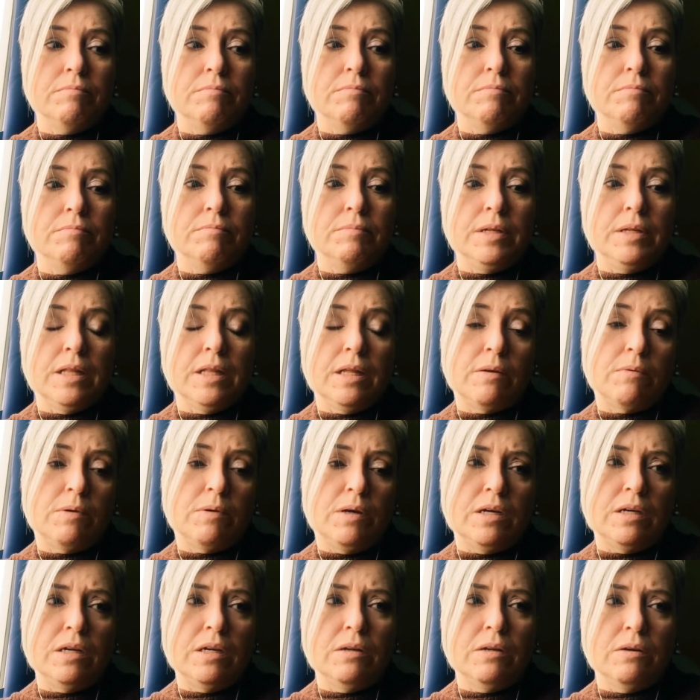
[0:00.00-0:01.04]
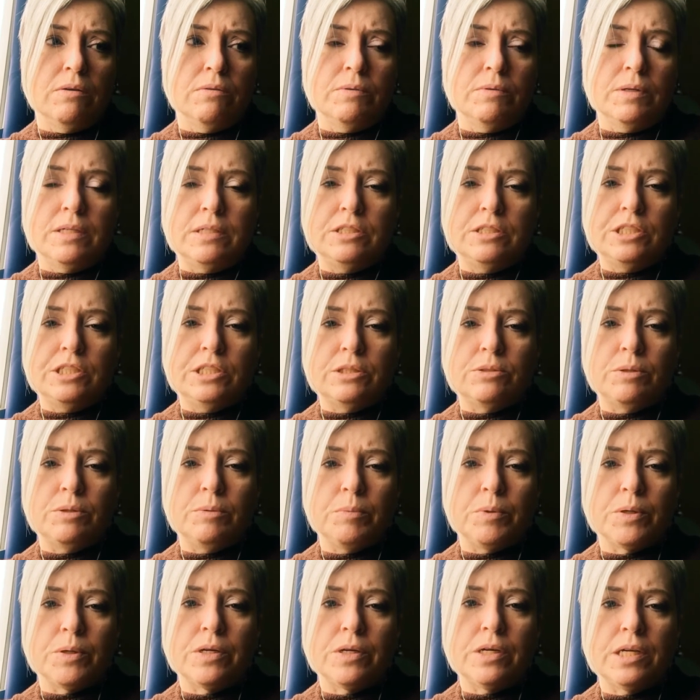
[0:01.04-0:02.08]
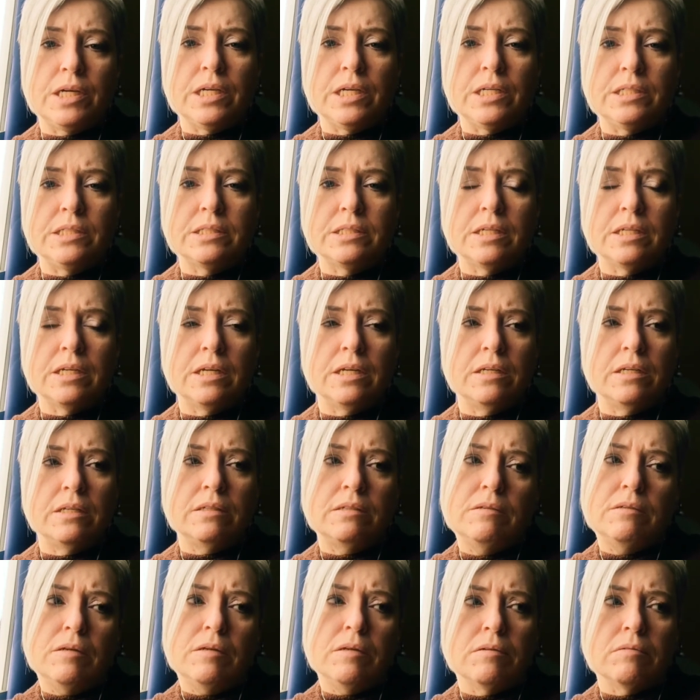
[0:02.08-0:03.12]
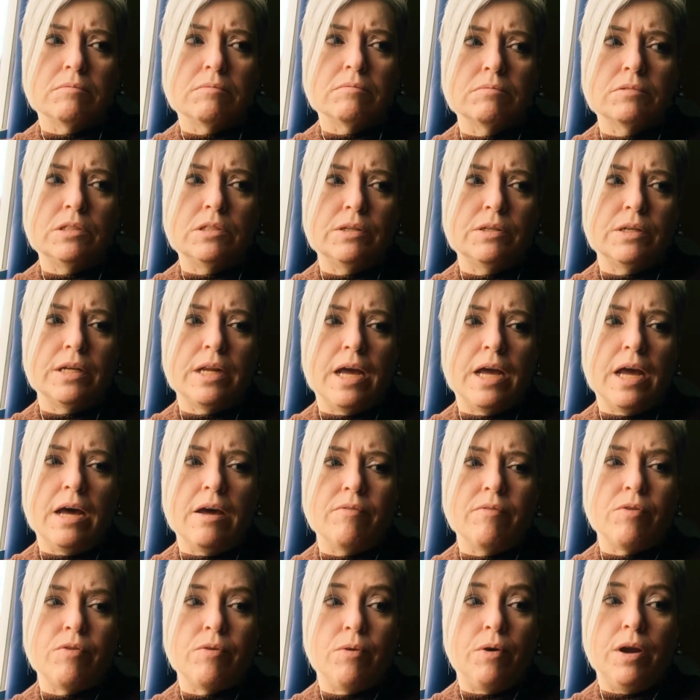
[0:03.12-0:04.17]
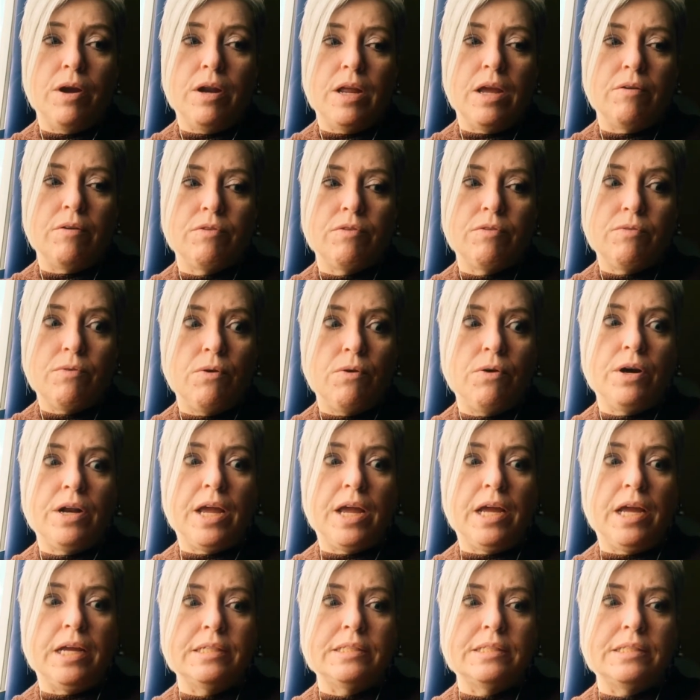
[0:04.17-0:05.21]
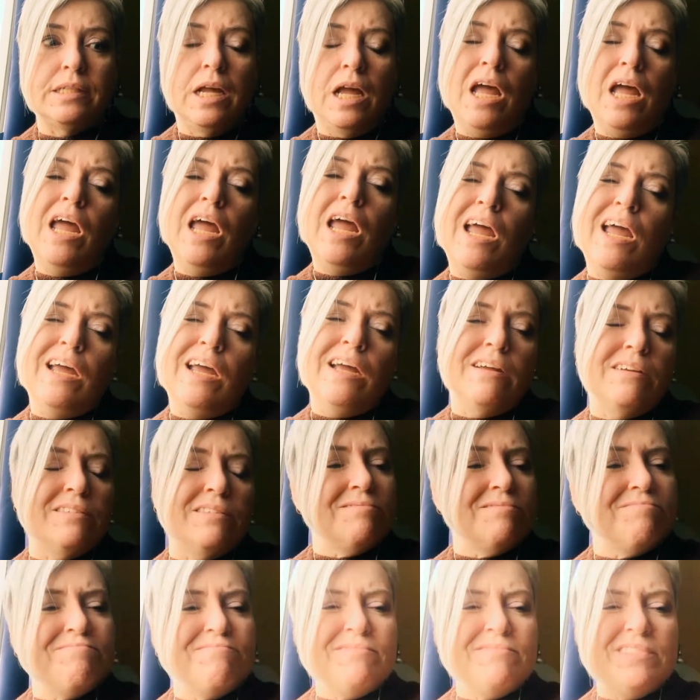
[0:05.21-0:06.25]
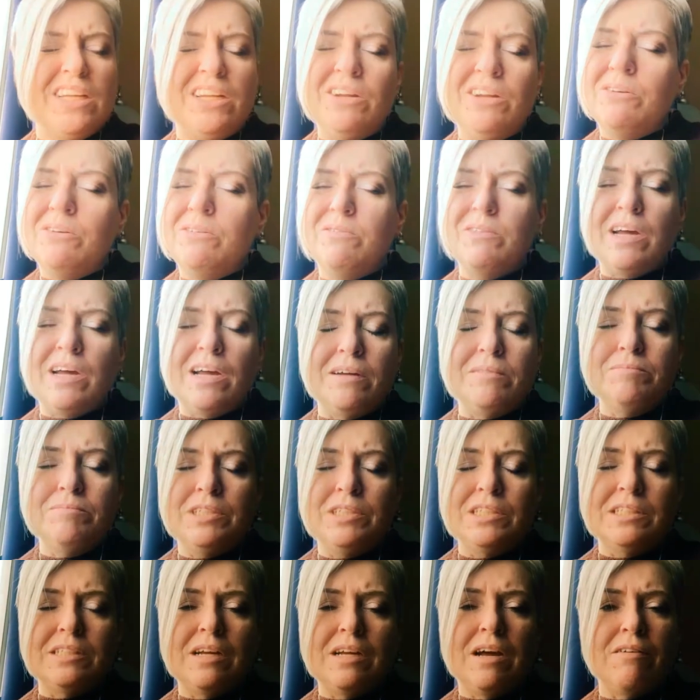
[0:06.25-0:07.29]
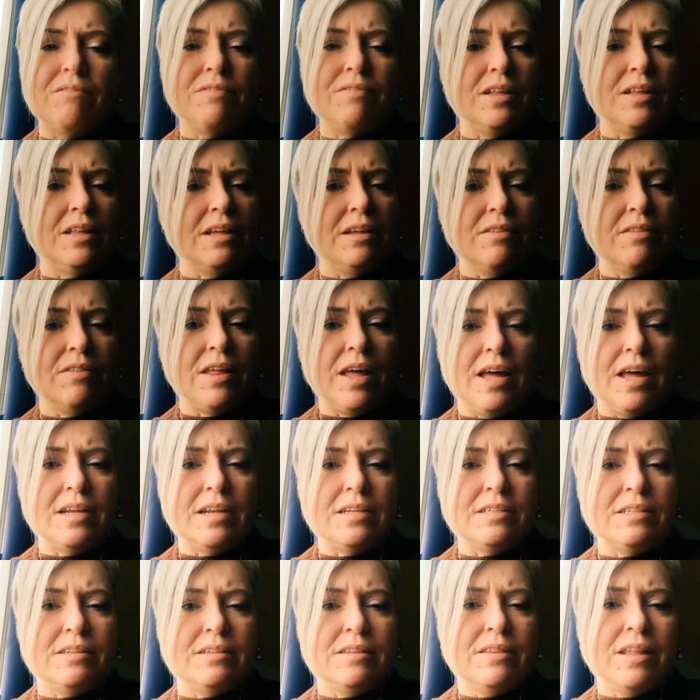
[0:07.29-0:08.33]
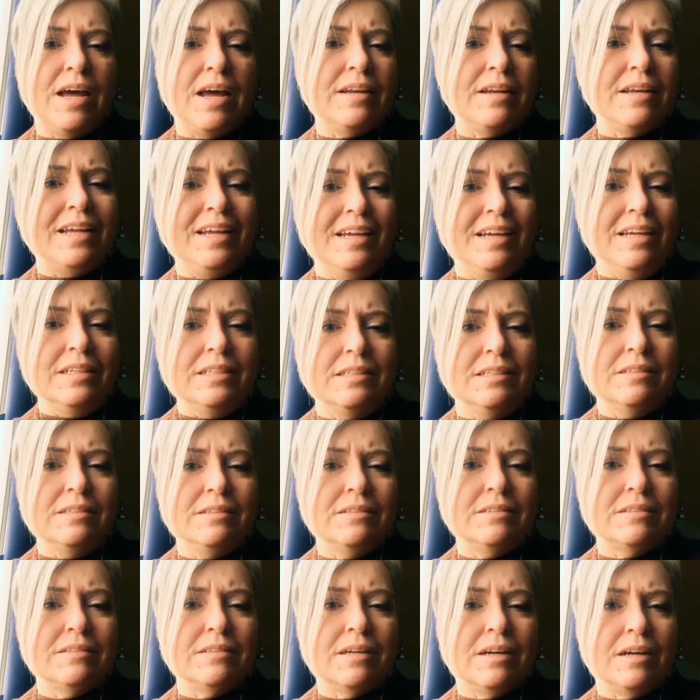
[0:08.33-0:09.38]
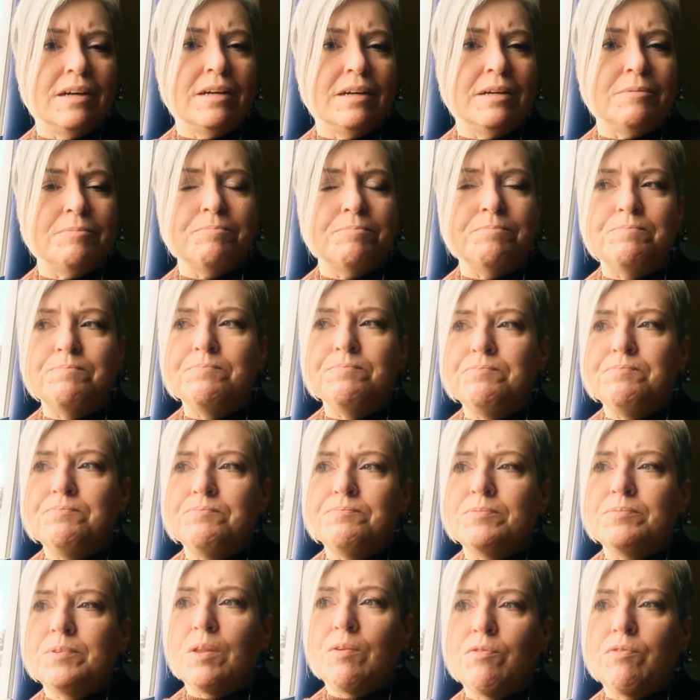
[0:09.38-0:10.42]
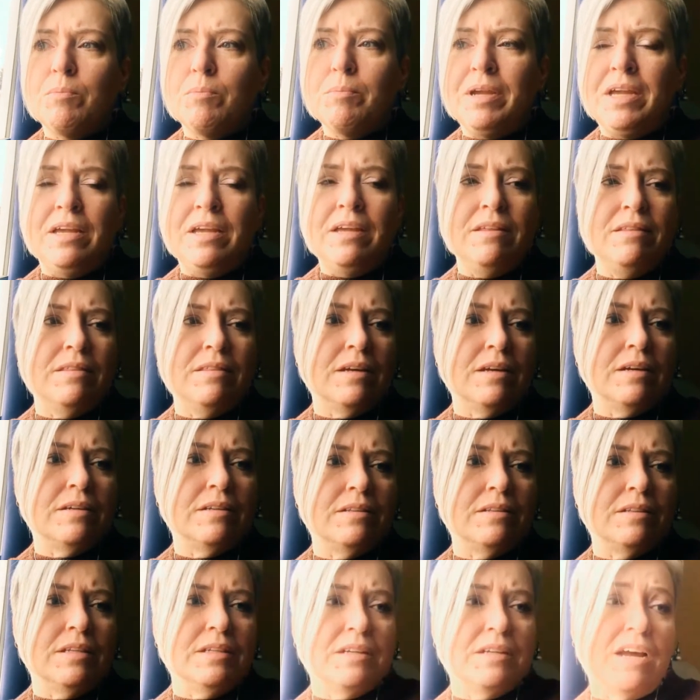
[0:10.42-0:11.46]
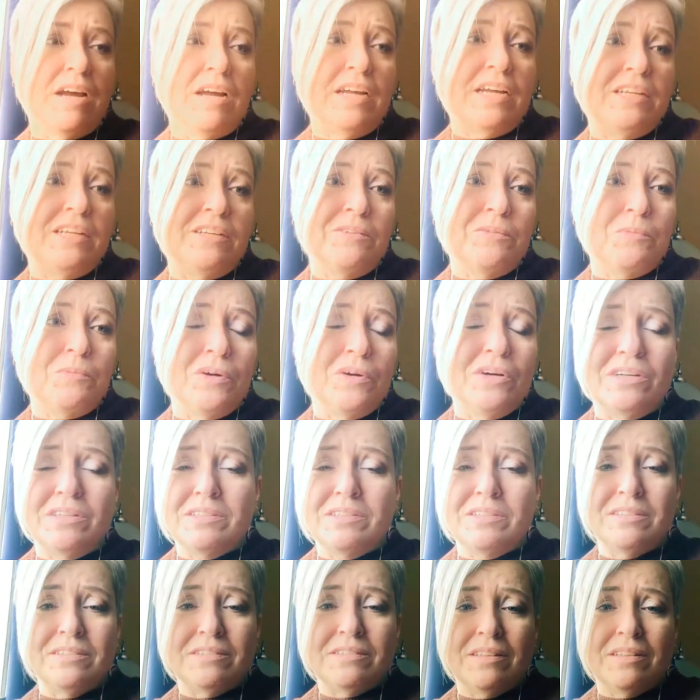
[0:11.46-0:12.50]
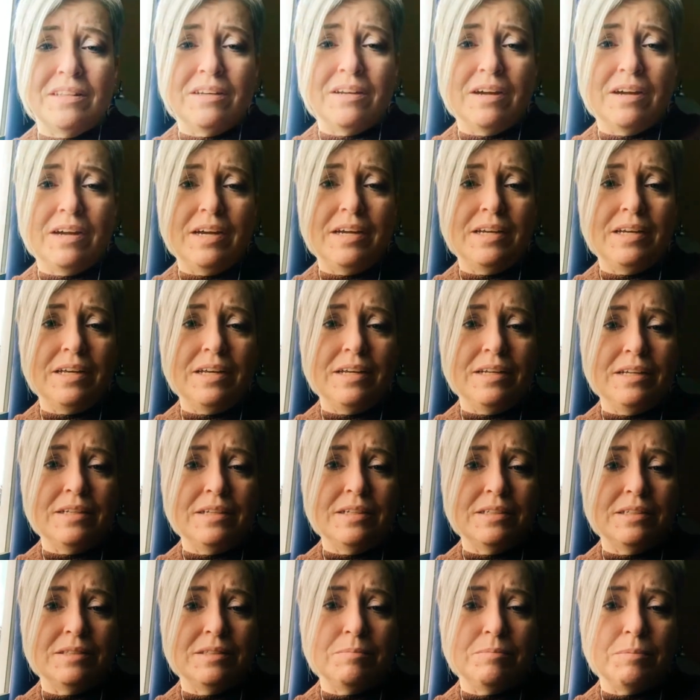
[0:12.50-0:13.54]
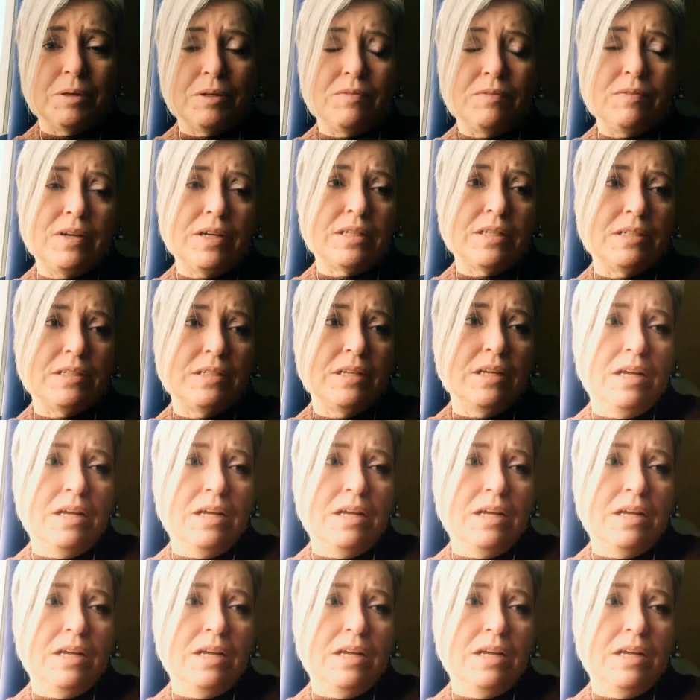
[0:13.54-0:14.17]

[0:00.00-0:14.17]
be like, well, you know, it's just 3 more cookies. Like, you know, you can have 3 a day for 4 days. You know, I'm just not feeling that need. For me, the 9 works. The 9 is perfect.